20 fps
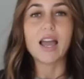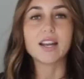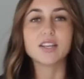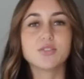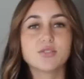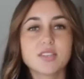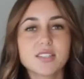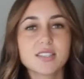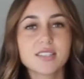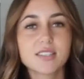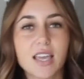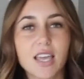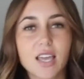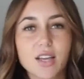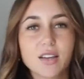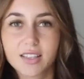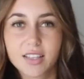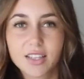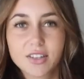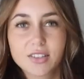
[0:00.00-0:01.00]
I do this
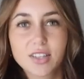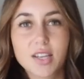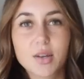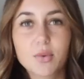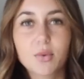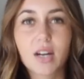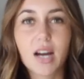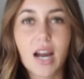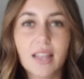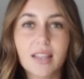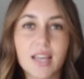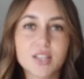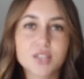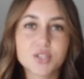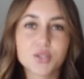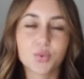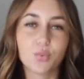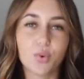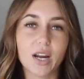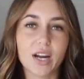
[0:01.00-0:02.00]
thing, clearly, where I like
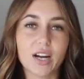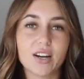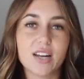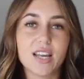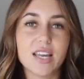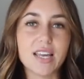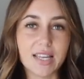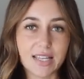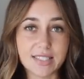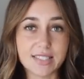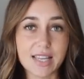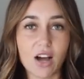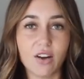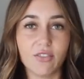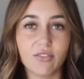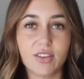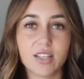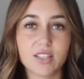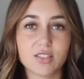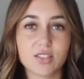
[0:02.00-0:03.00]
to wear his
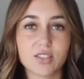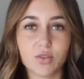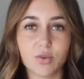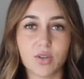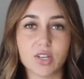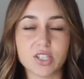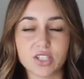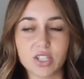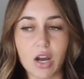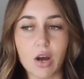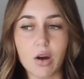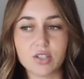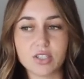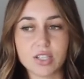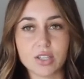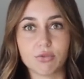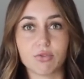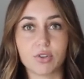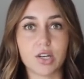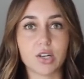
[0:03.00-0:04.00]
outfits to his show, just
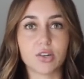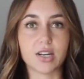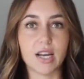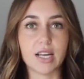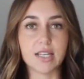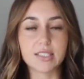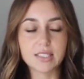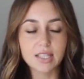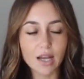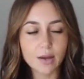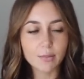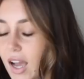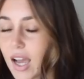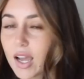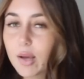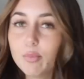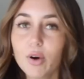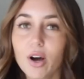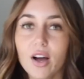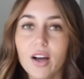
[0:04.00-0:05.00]
like recreate some.
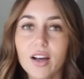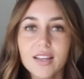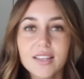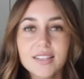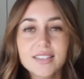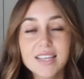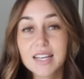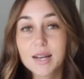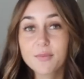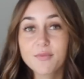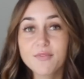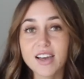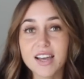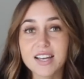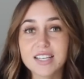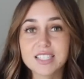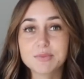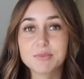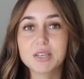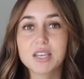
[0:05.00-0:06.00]
I bought denim
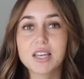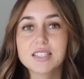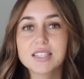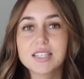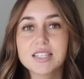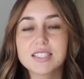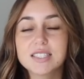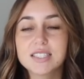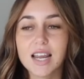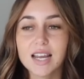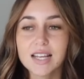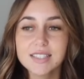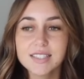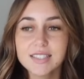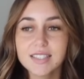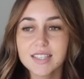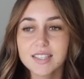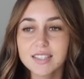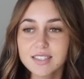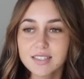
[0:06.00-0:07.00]
vests because his Night
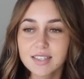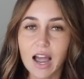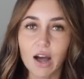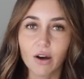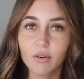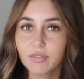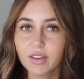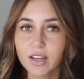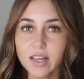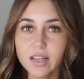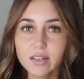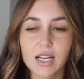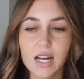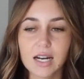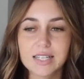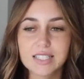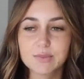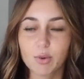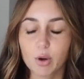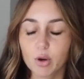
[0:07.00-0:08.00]
6 outfit
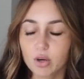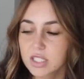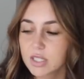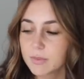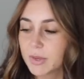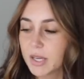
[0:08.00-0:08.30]
kind of spoke to